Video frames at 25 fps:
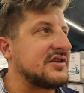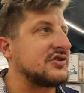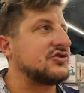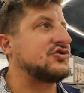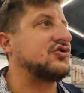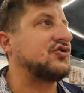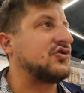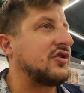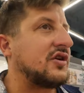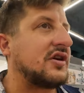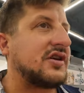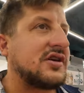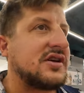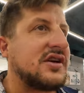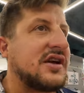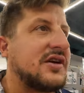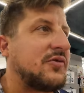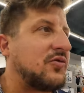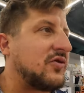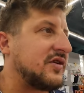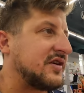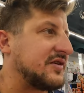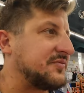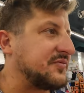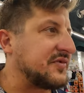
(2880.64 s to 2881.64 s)
truck. I
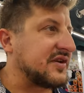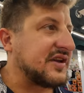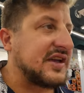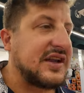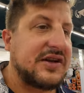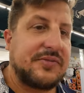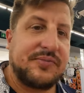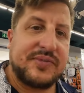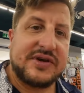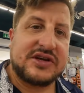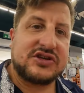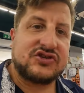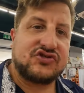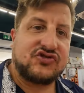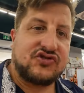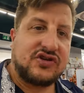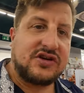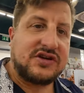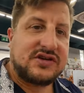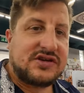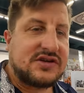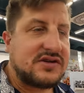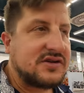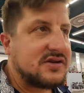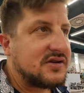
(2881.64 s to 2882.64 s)
want him to get a big
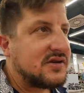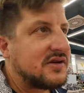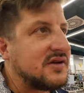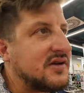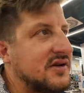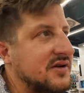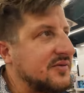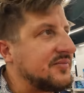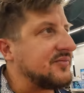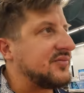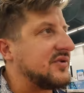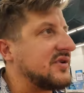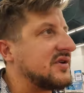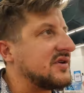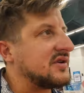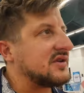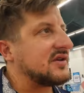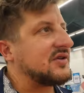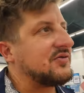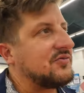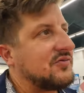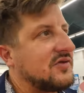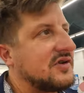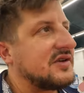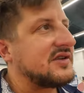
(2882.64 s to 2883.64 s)
truck, but
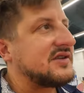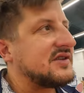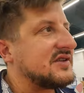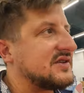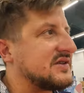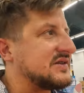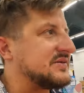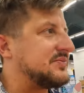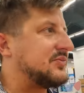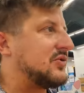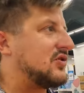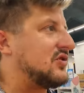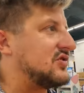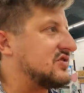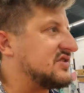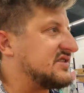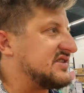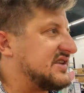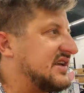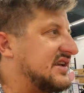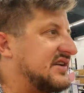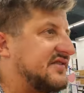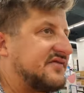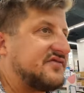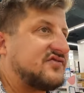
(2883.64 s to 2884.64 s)
he wanted a small
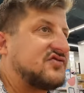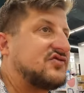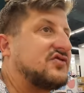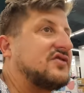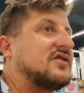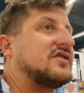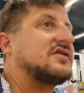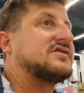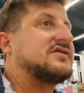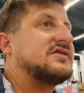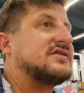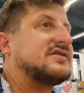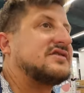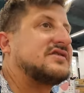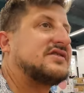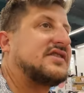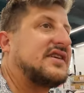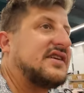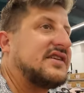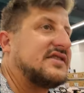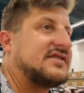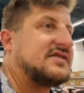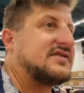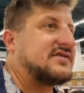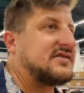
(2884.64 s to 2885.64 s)
set of trucks
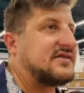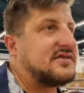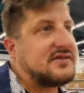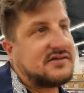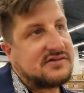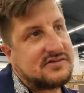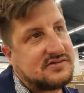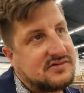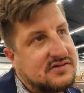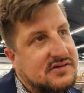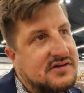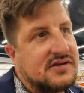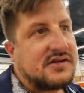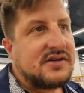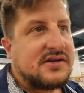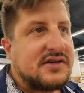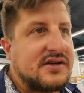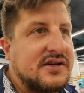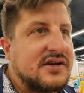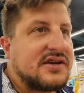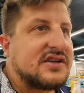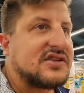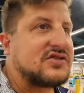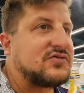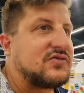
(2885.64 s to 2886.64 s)
instead, so
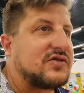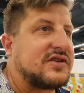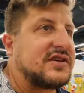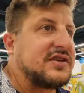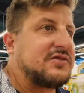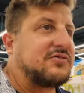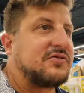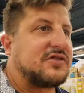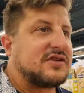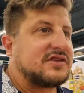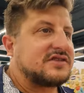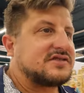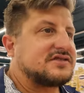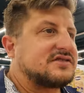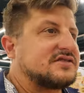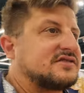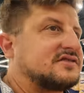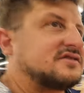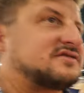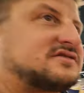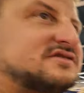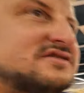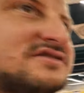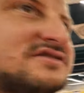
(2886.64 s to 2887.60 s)
that's what he wants.